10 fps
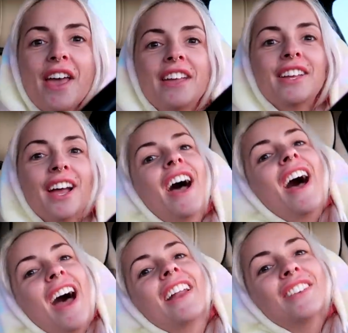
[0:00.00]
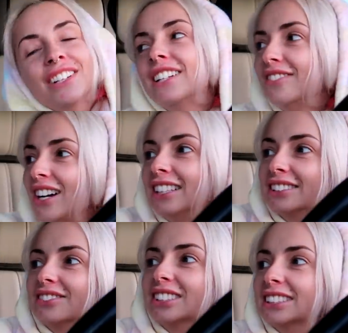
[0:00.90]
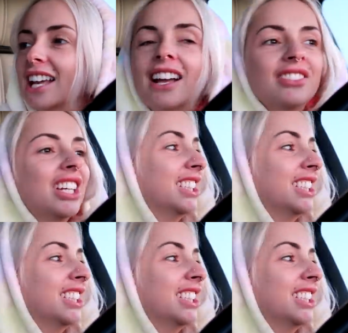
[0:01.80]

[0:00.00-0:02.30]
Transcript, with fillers: Hey, I don't need no money to be savage.